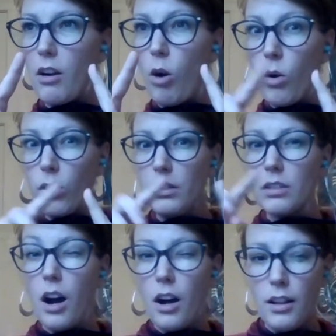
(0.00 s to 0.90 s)
coral
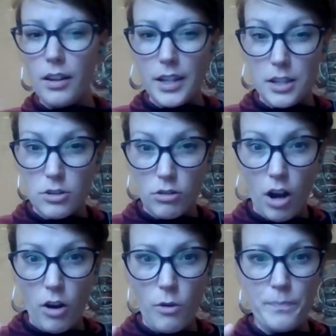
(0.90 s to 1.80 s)
colonies
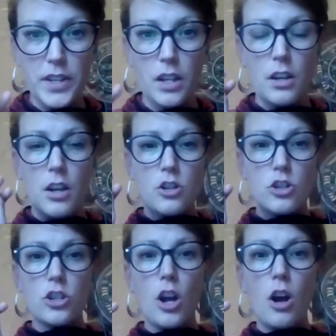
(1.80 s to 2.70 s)
grow.
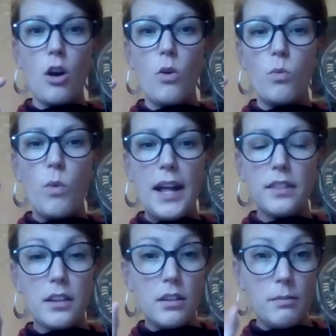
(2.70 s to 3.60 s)
So
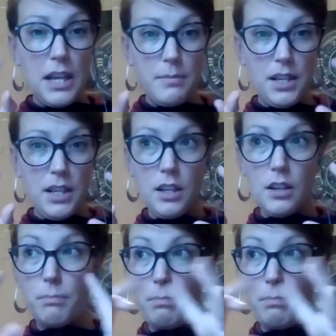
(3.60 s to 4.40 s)
when little baby